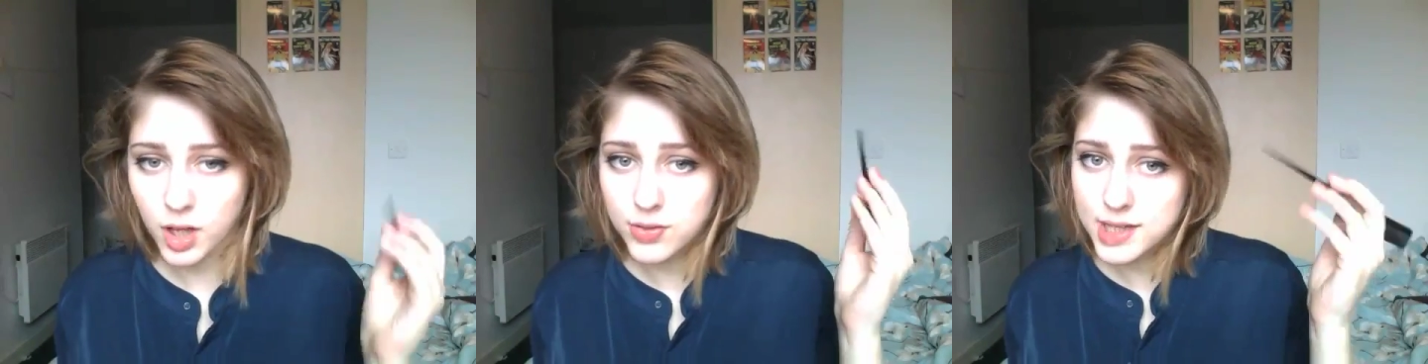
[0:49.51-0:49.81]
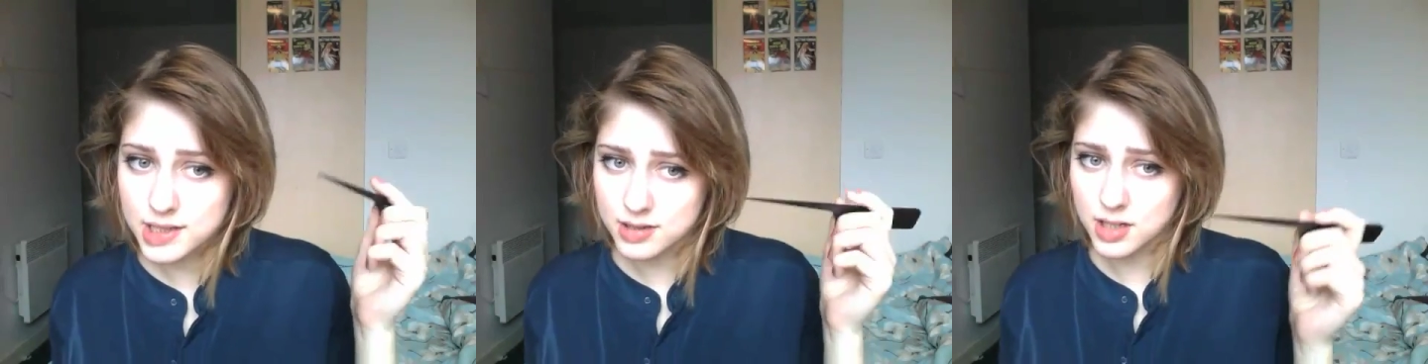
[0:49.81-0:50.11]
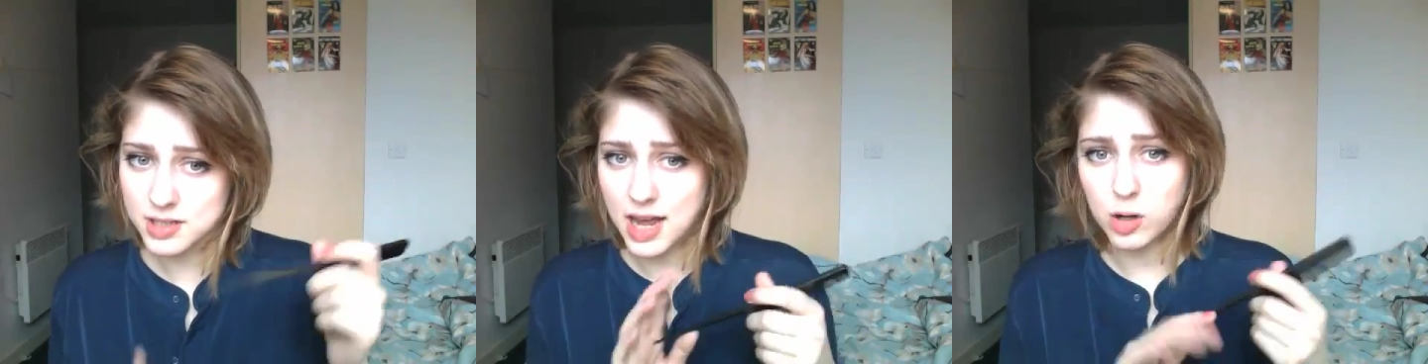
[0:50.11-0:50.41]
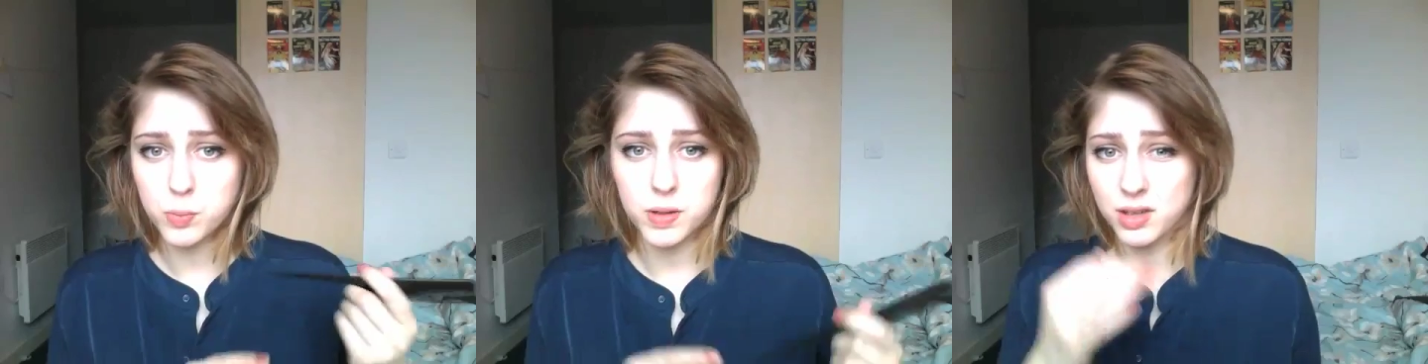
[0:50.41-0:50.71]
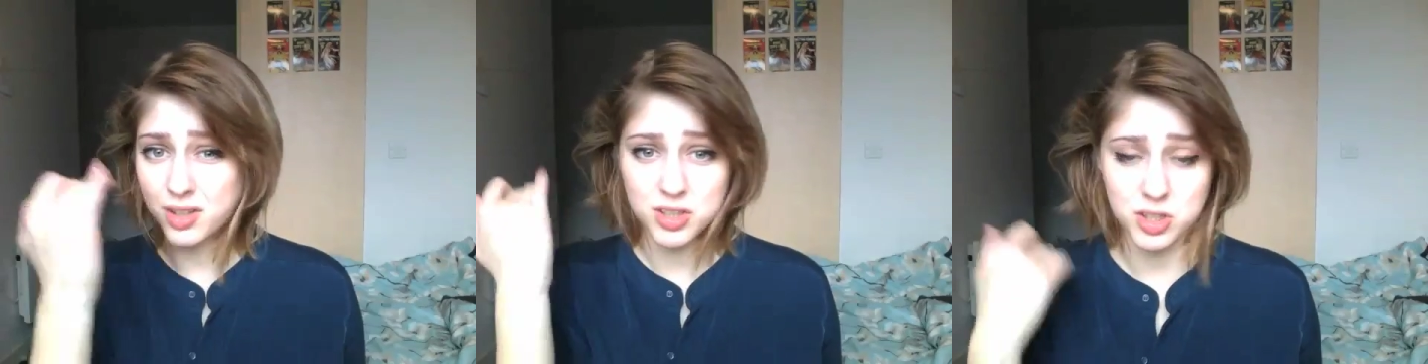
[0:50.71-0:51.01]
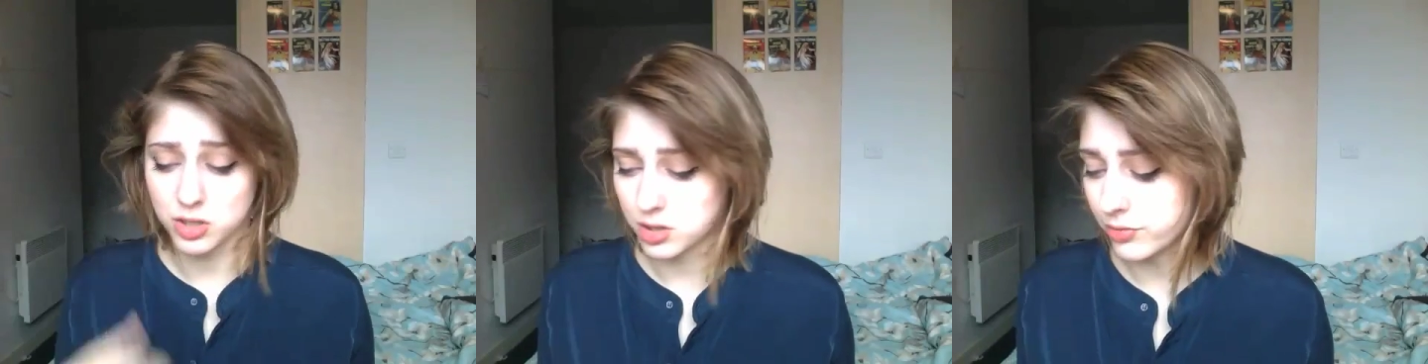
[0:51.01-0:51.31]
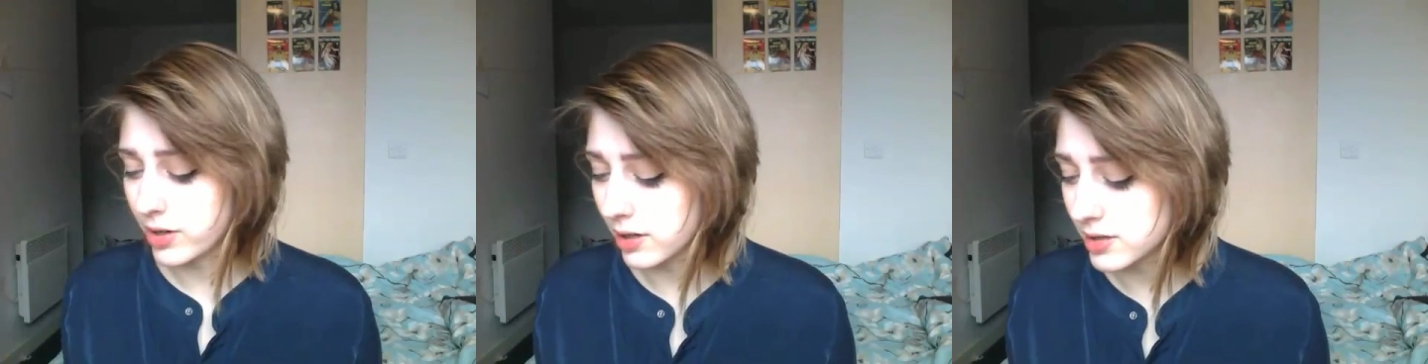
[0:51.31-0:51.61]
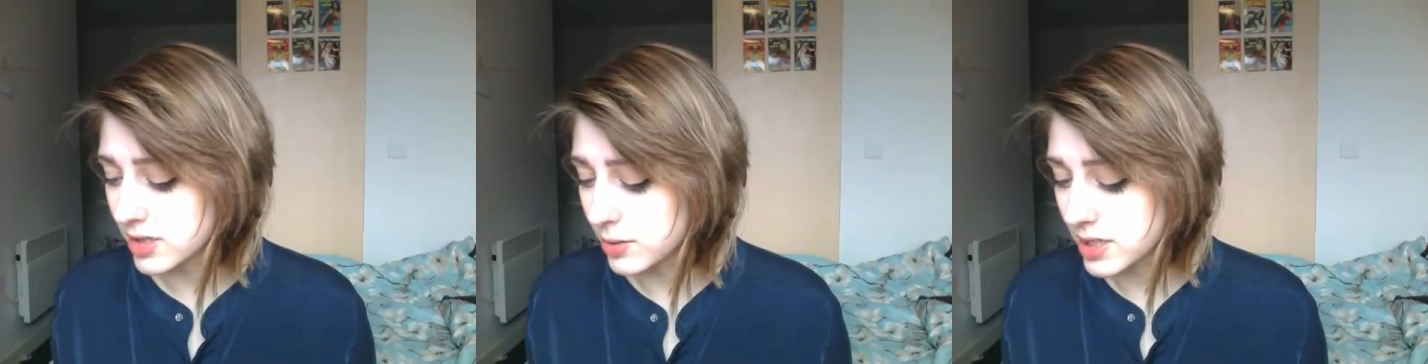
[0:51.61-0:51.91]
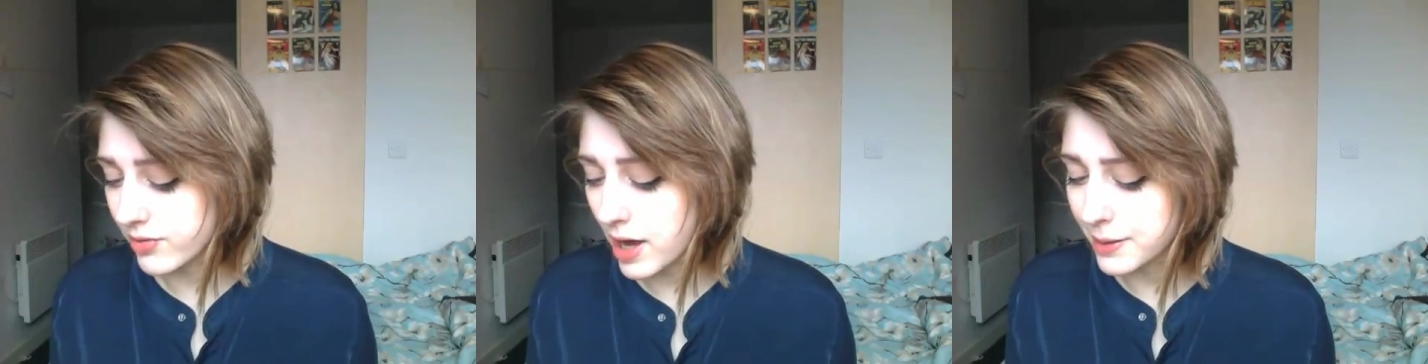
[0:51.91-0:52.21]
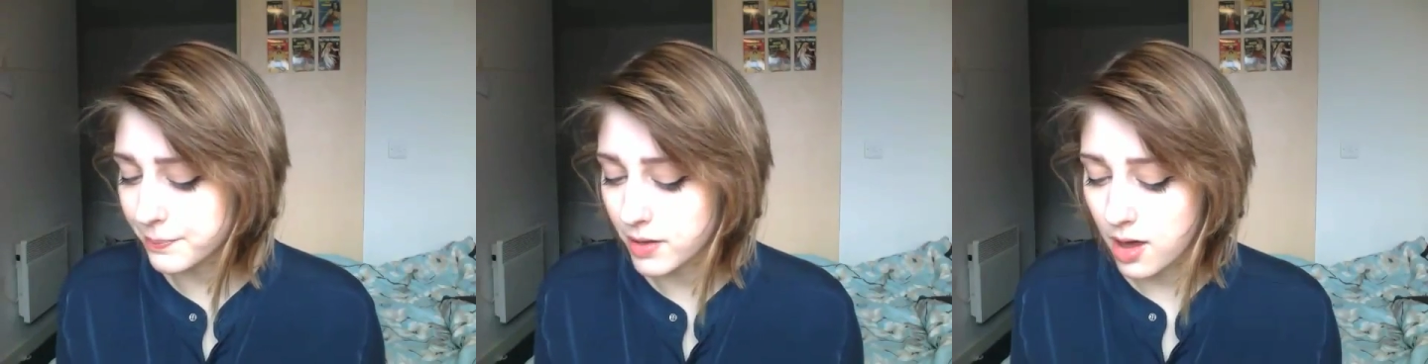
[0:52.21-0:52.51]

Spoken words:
This does help, but you can just use your fingers, so it's fine.